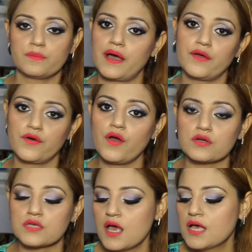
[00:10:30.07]
to buy or
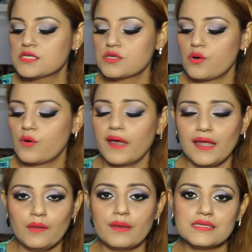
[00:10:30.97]
not. So
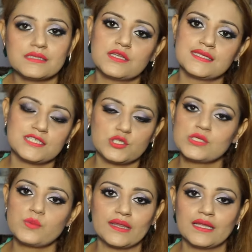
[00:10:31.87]
anyways, that's
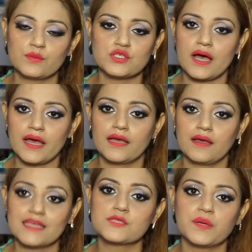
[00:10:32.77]
just one thing which I
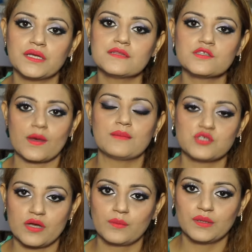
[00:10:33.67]
experienced, so I'm
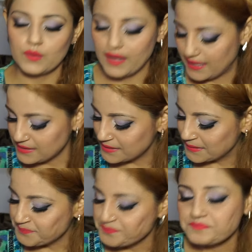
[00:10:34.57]
sharing with you guys.
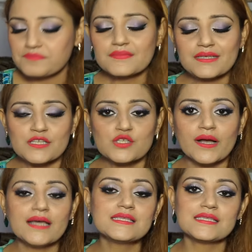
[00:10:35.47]
So
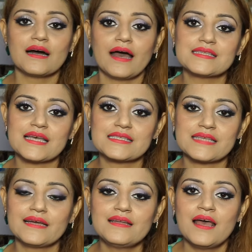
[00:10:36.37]
guys, as I
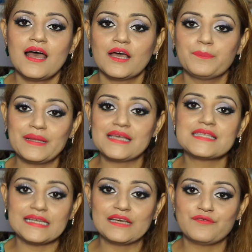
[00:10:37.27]
said,
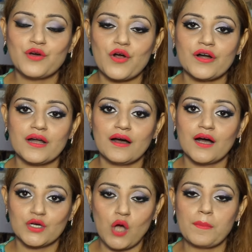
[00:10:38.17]
please leave your
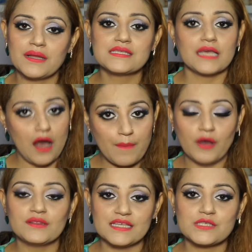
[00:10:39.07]
comments
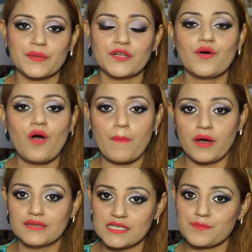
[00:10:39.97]
about this video,
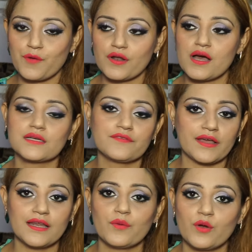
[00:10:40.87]
about this product. If
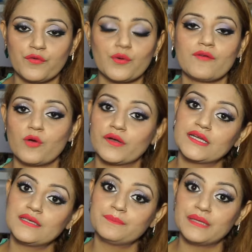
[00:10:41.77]
any one of you have
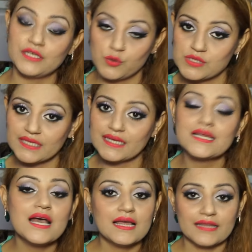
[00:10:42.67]
already been using
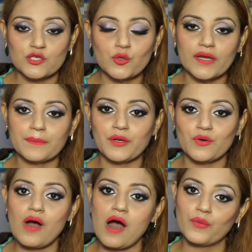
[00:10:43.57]
it, then do let me
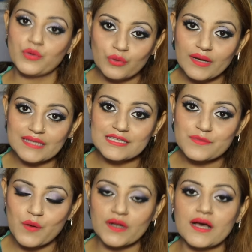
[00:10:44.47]
know how you like
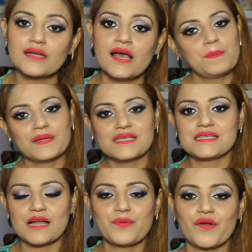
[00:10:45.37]
this product. Please
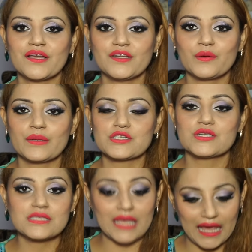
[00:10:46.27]
start pouring in your
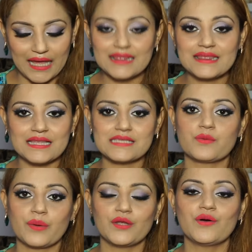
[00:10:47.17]
questions in this
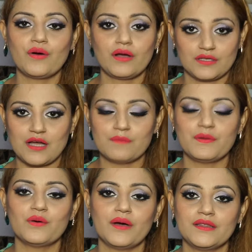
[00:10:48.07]
video down
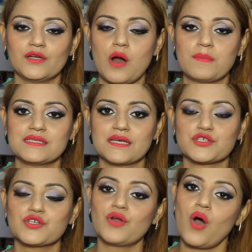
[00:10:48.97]
below in the comment
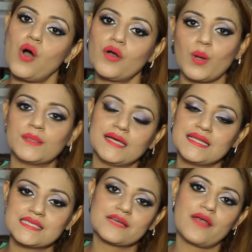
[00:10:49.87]
section or on the
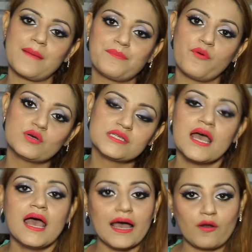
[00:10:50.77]
Instagram post,
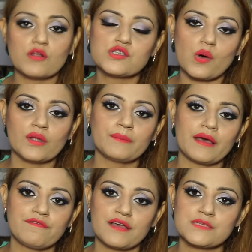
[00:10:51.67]
and also on
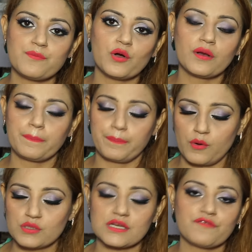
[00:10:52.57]
my Facebook
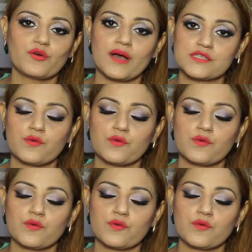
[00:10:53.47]
post. If you guys